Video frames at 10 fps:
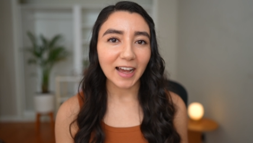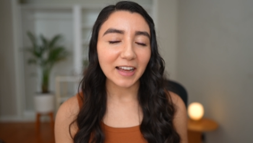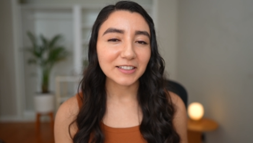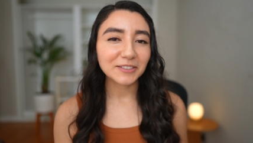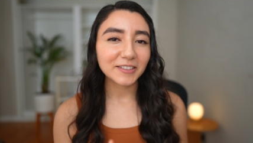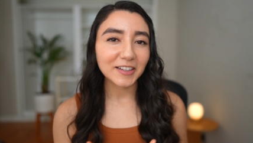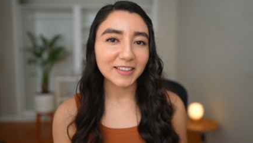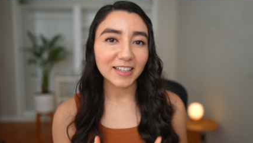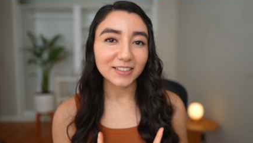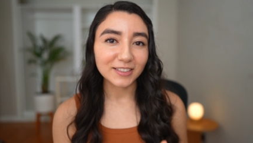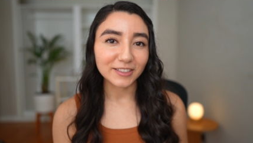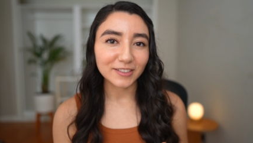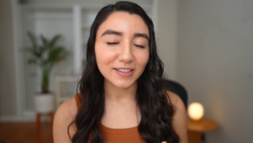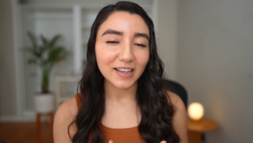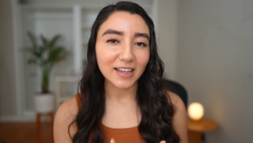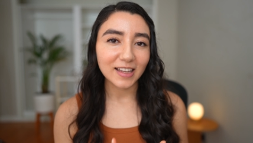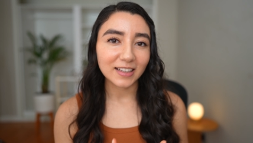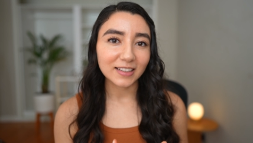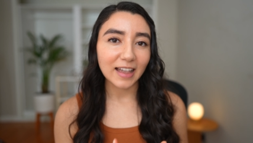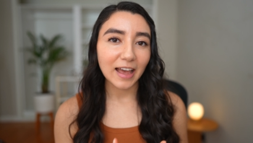I do regret that a little,
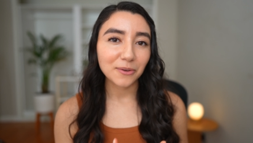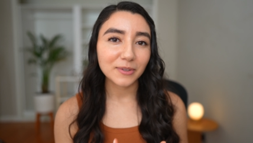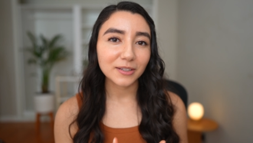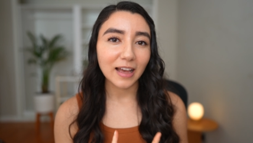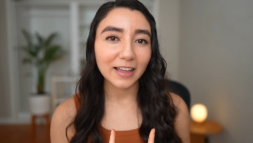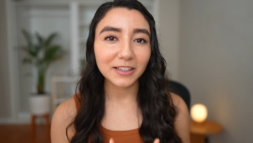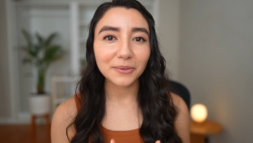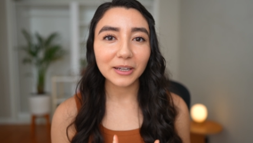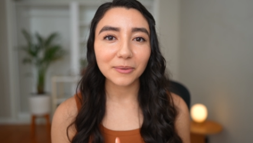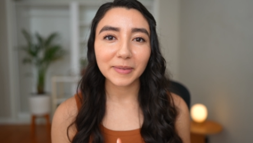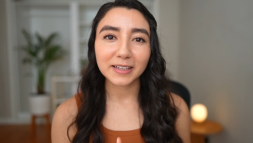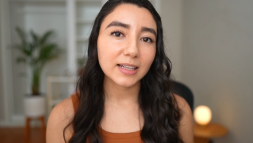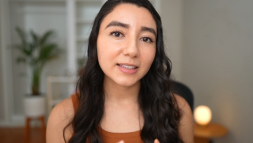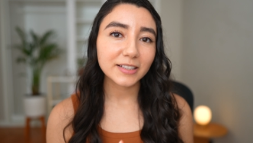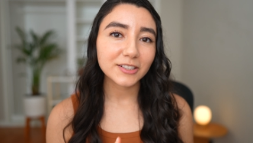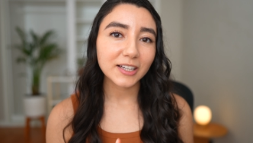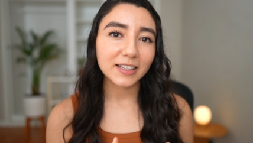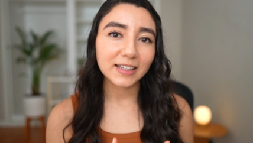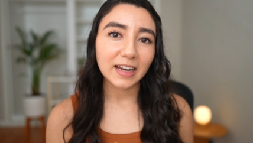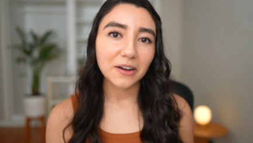and I would highly recommend at least
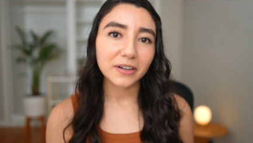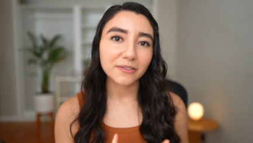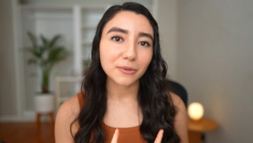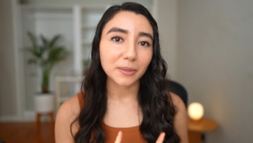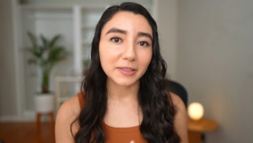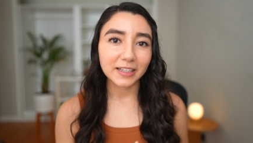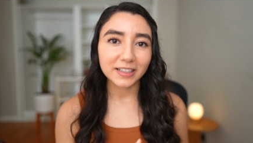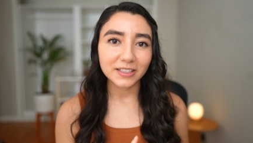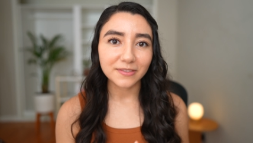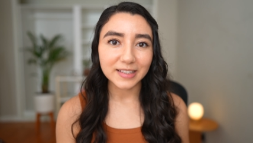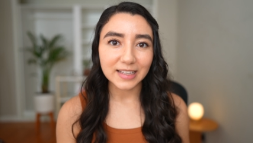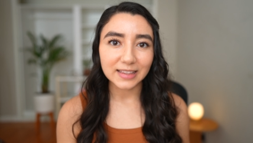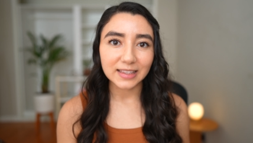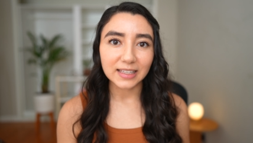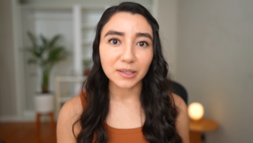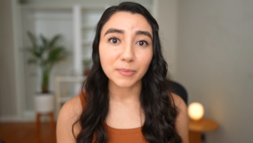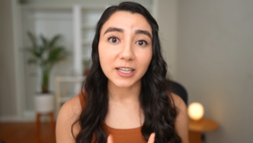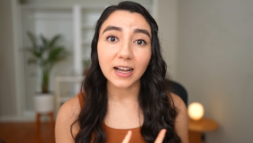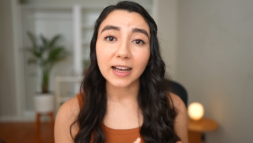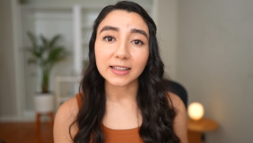checking it out if you are planning to visit the
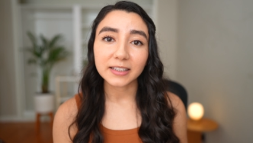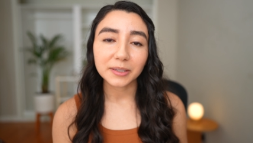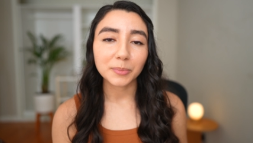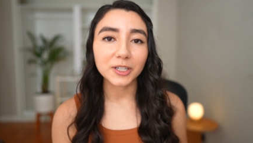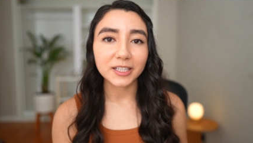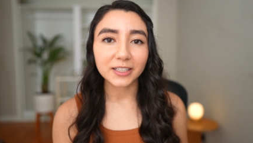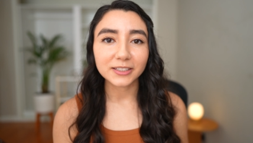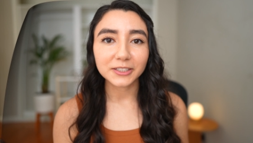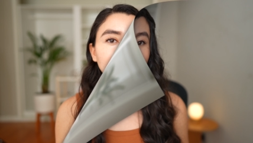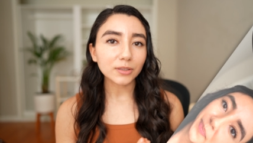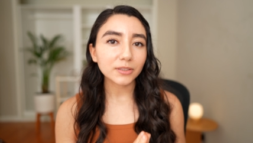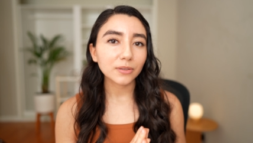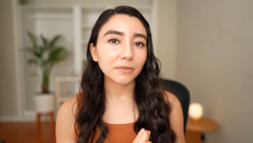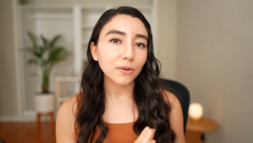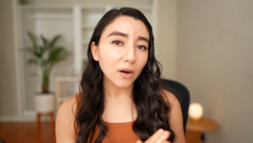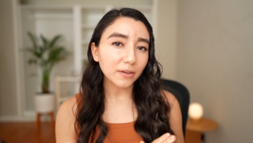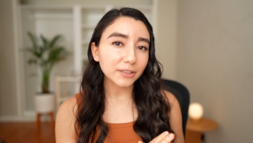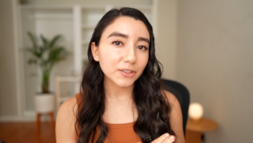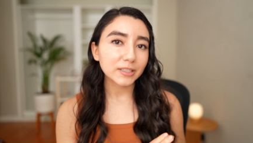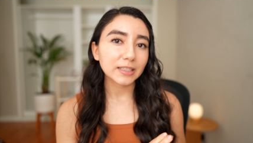Big Island in particular. Also, if you are
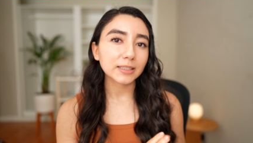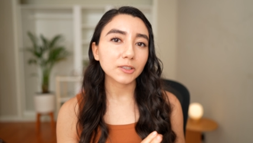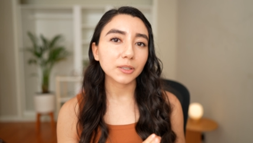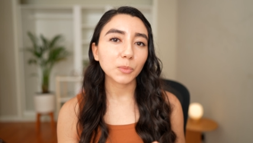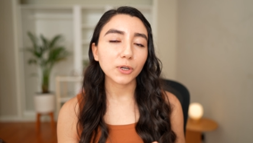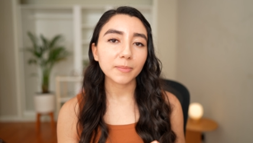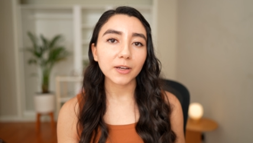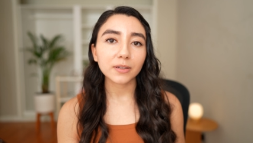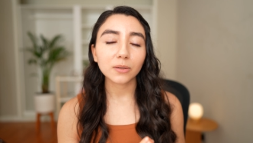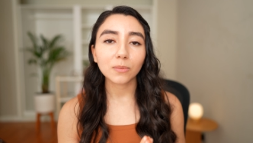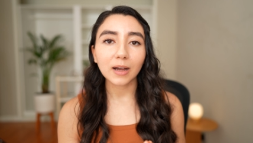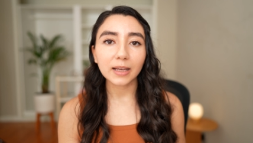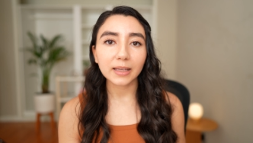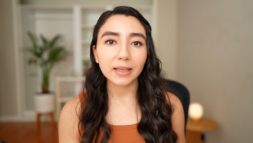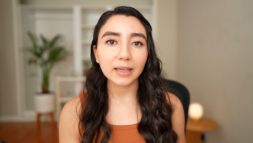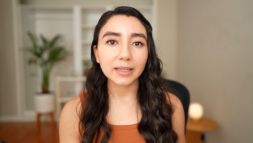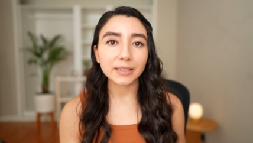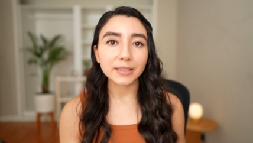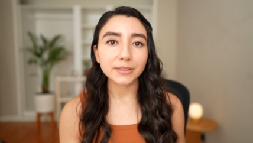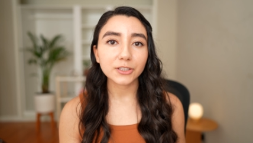interested in learning more about Hawaii
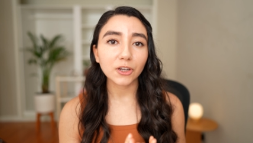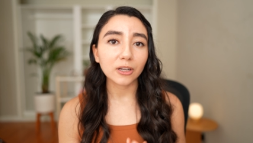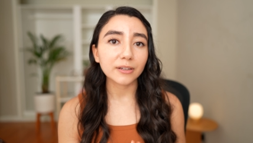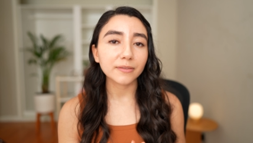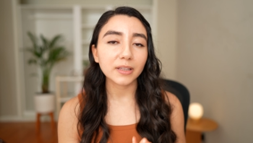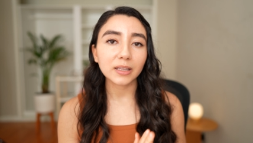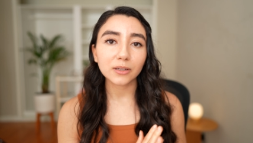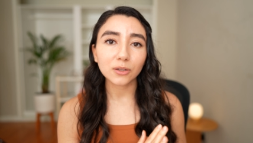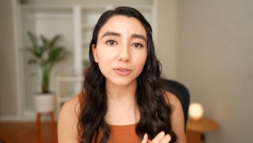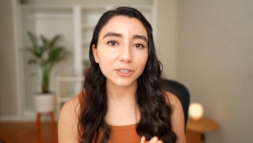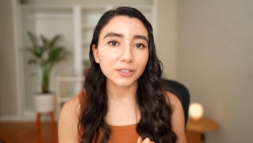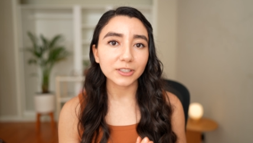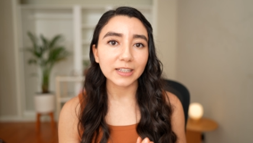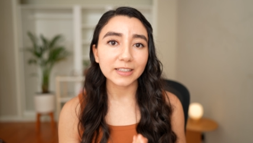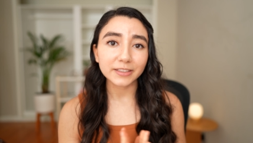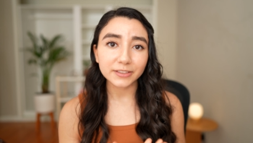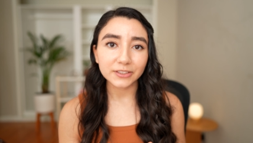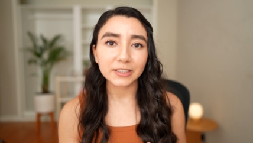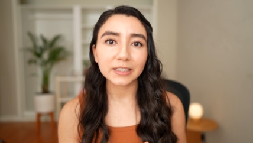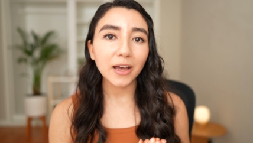and its geography, culture, and
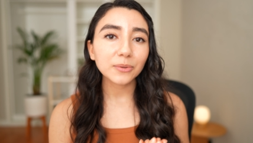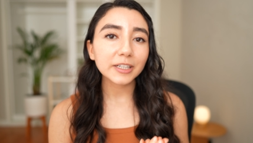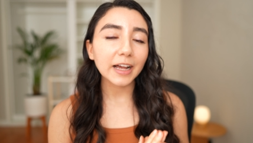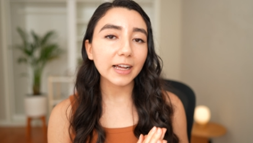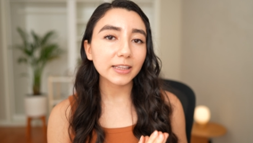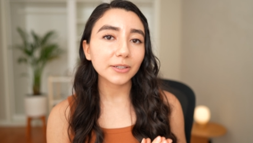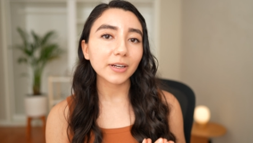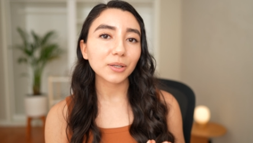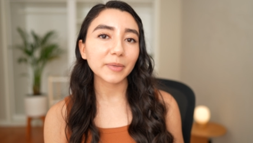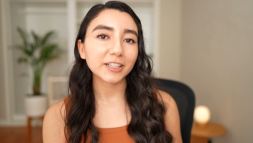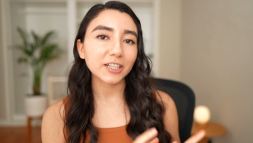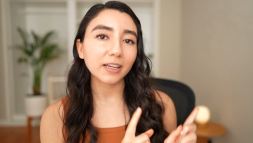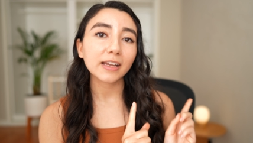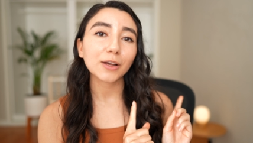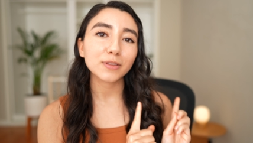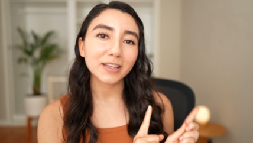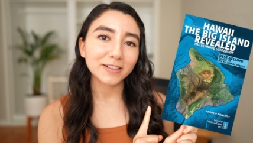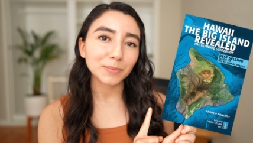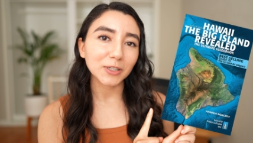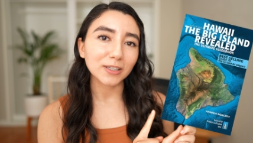history, I would highly recommend checking out
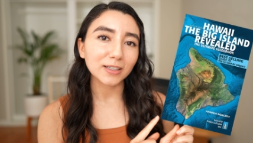this book,